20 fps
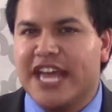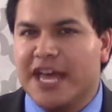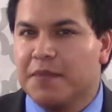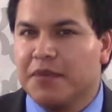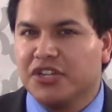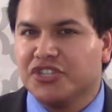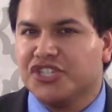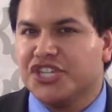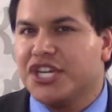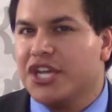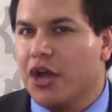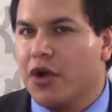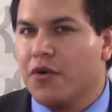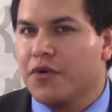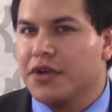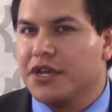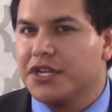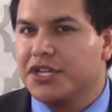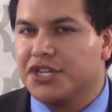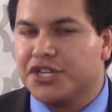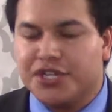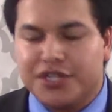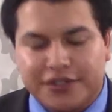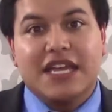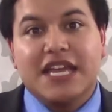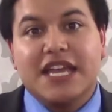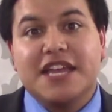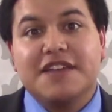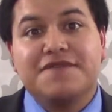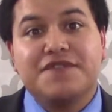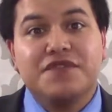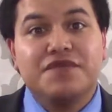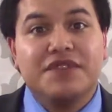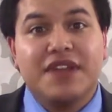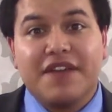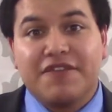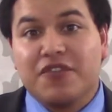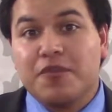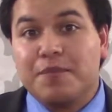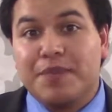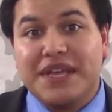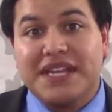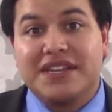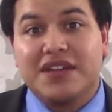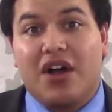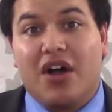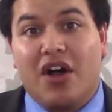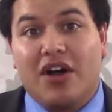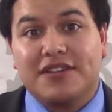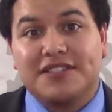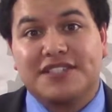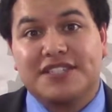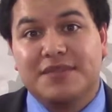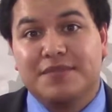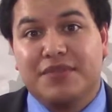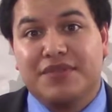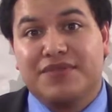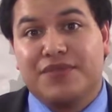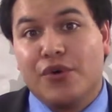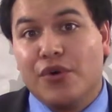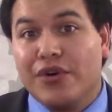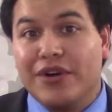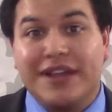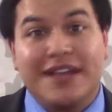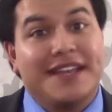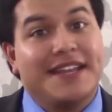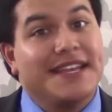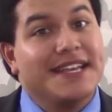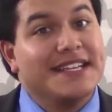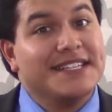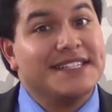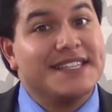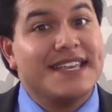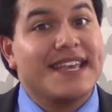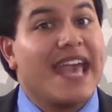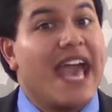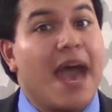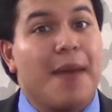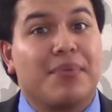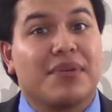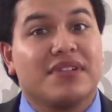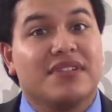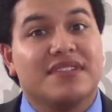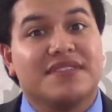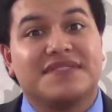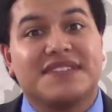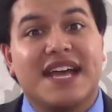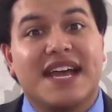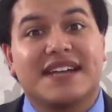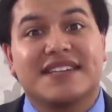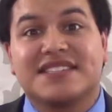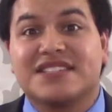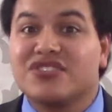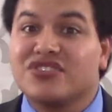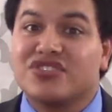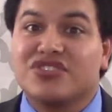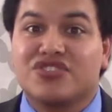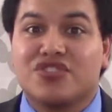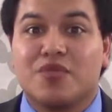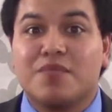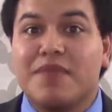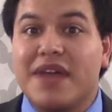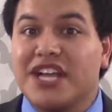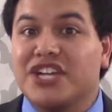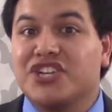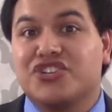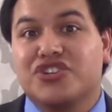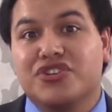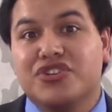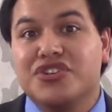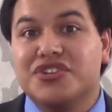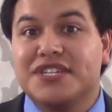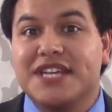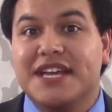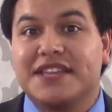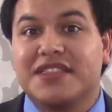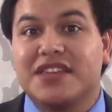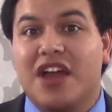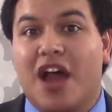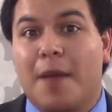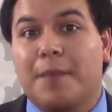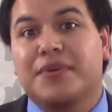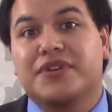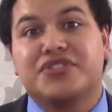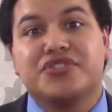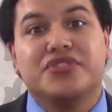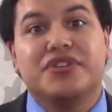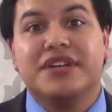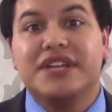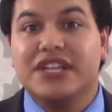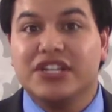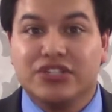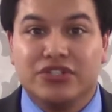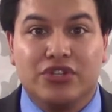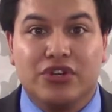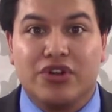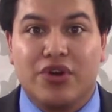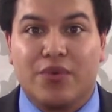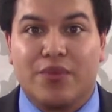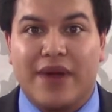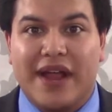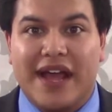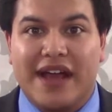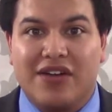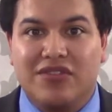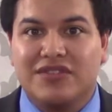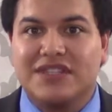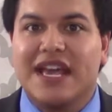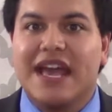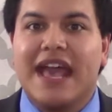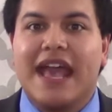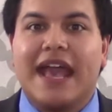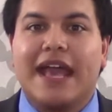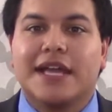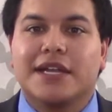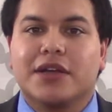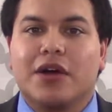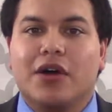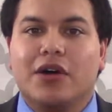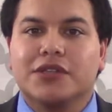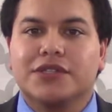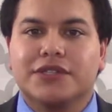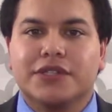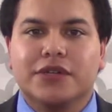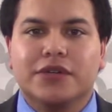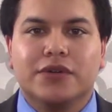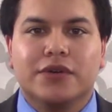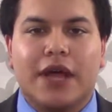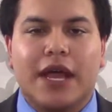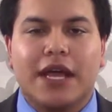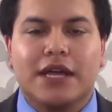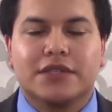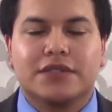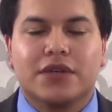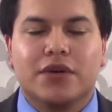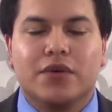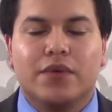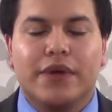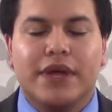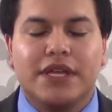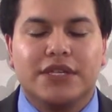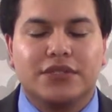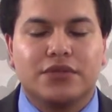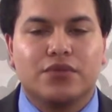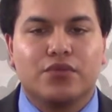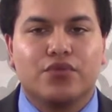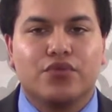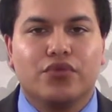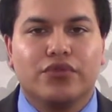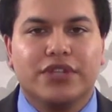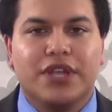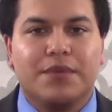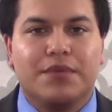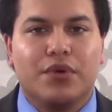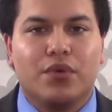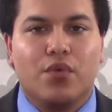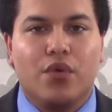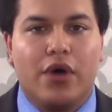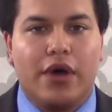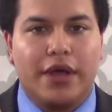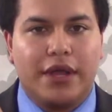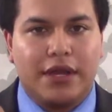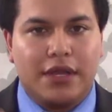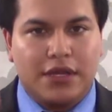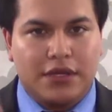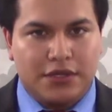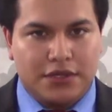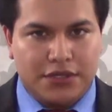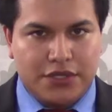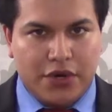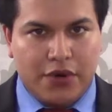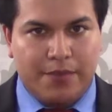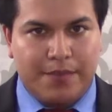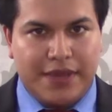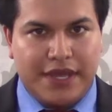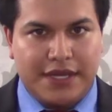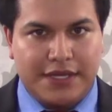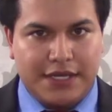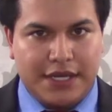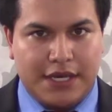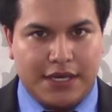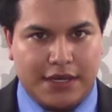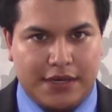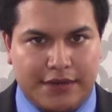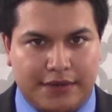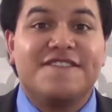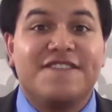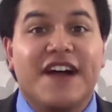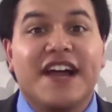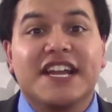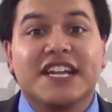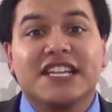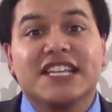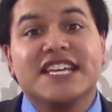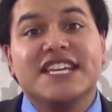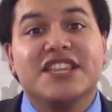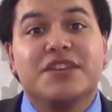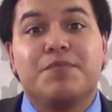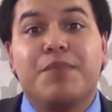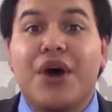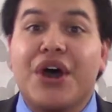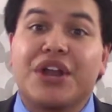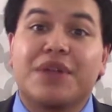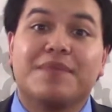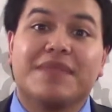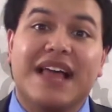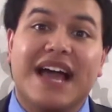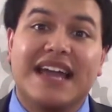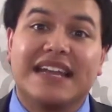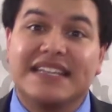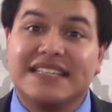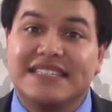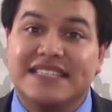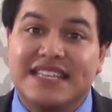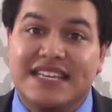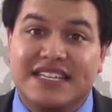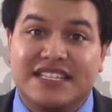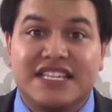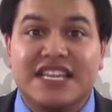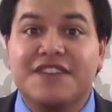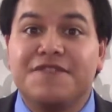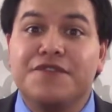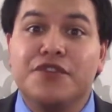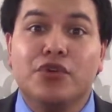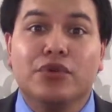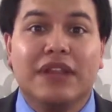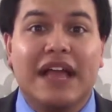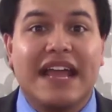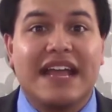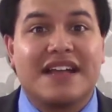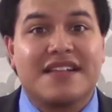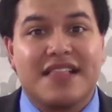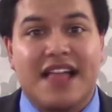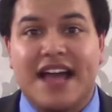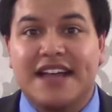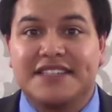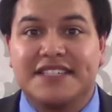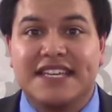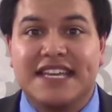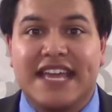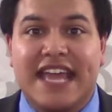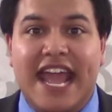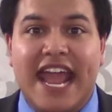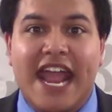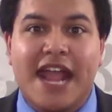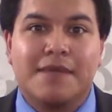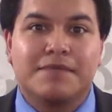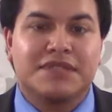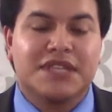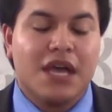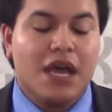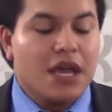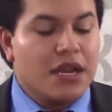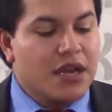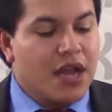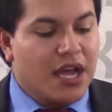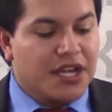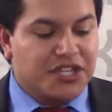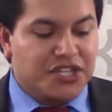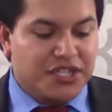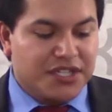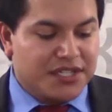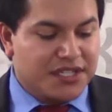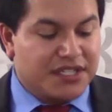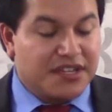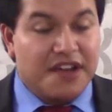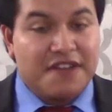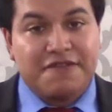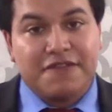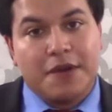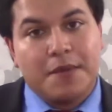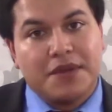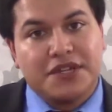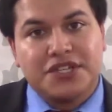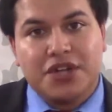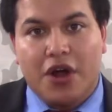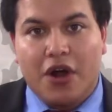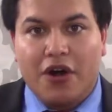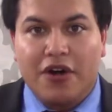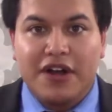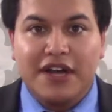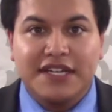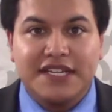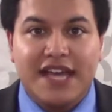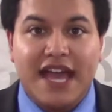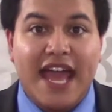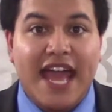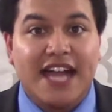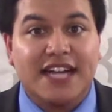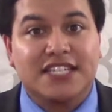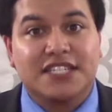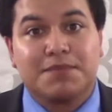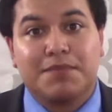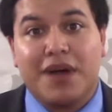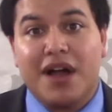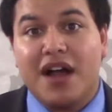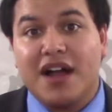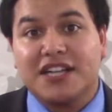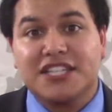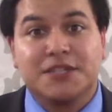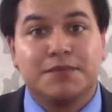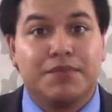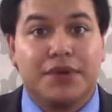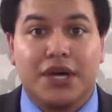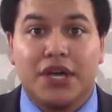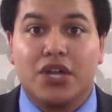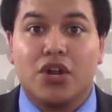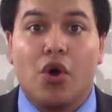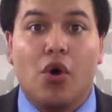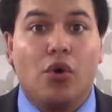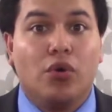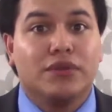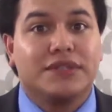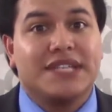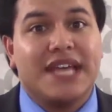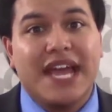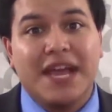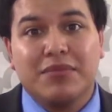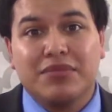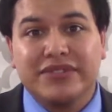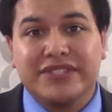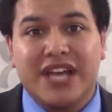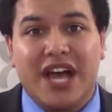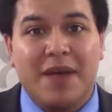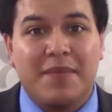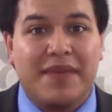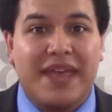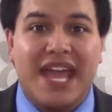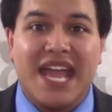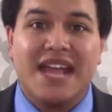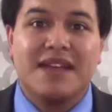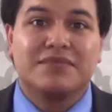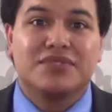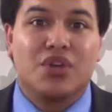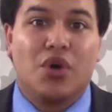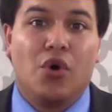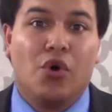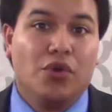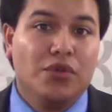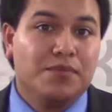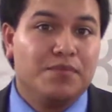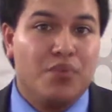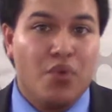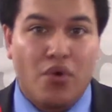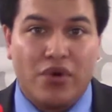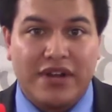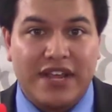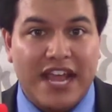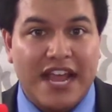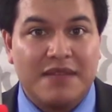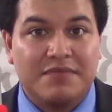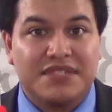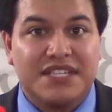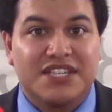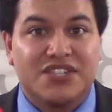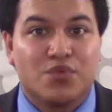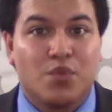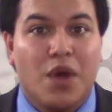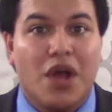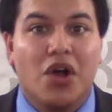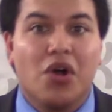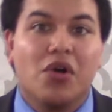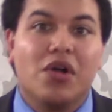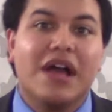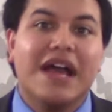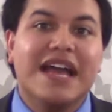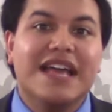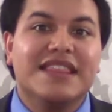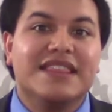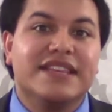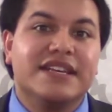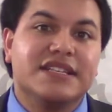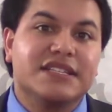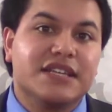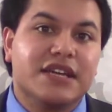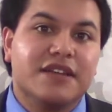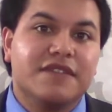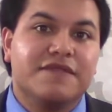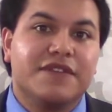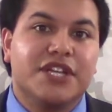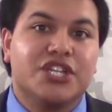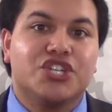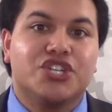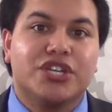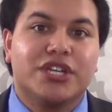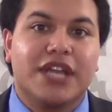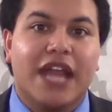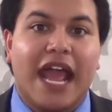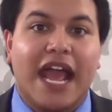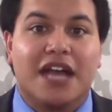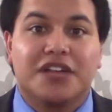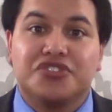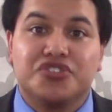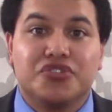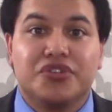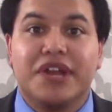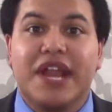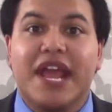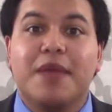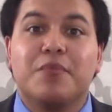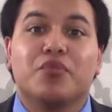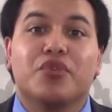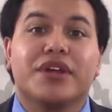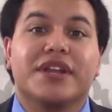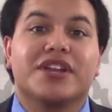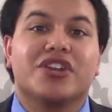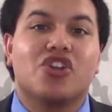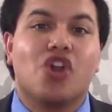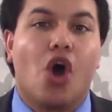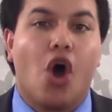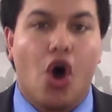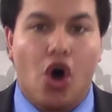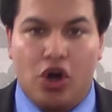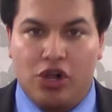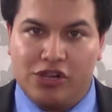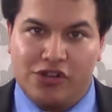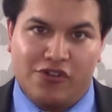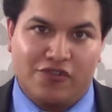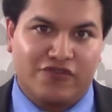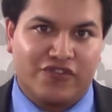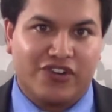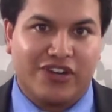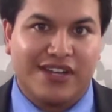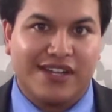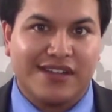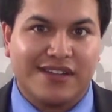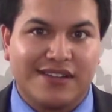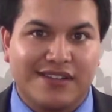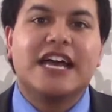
MLG ownage. If you've never been to Austin before, it is the capital of Texas, so make sure you take the opportunity to look around, and also, as always, rule number 1, don't be a dick. Finally, the bottom line is this: if you like classic games, not just stuff from Atari to Xbox, but old tabletop games, old board games as well, this convention has your name written all over it.